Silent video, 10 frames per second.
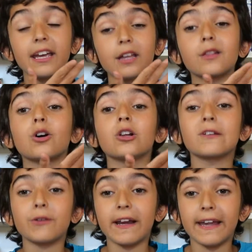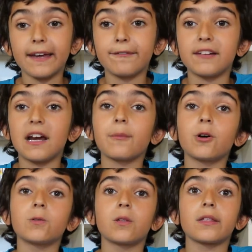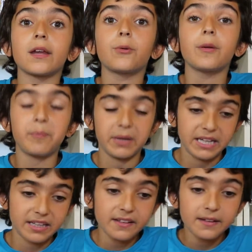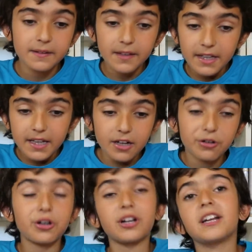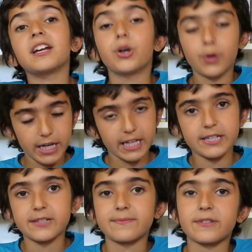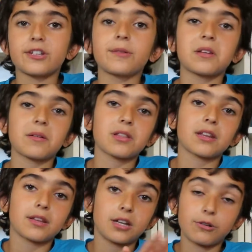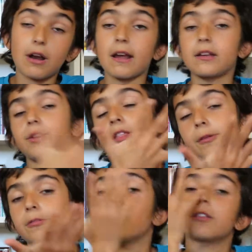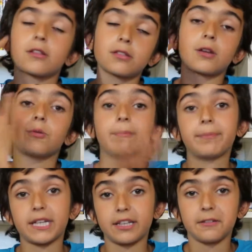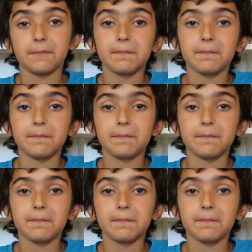he's called Greg Heffley. I'm going to say Wimpy Kid, or Greg. Sometimes they say Greg, sometimes they say Wimpy Kid.